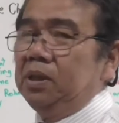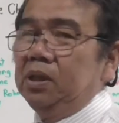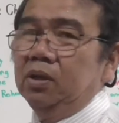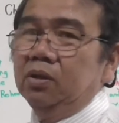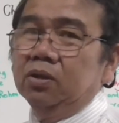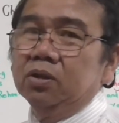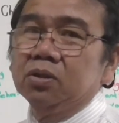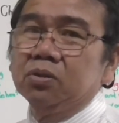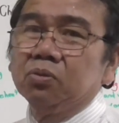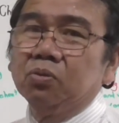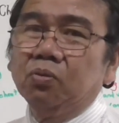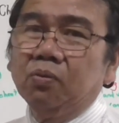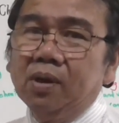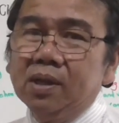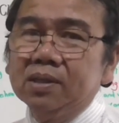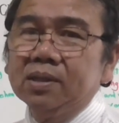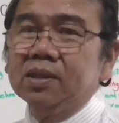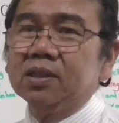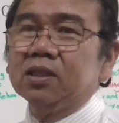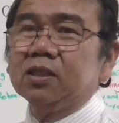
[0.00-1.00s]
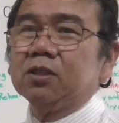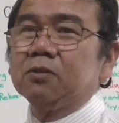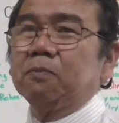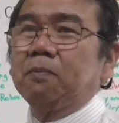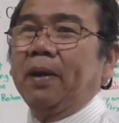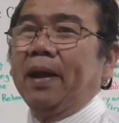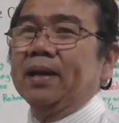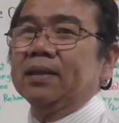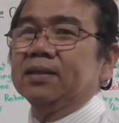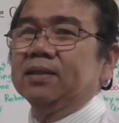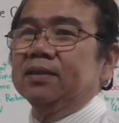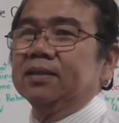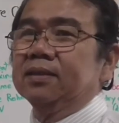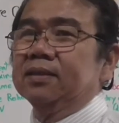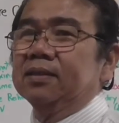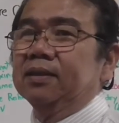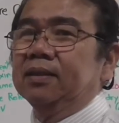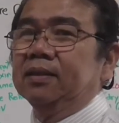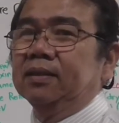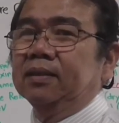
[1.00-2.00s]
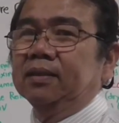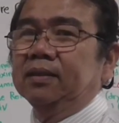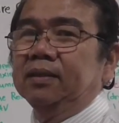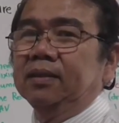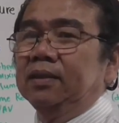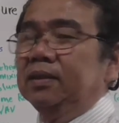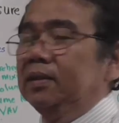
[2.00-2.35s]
be lost once it's past that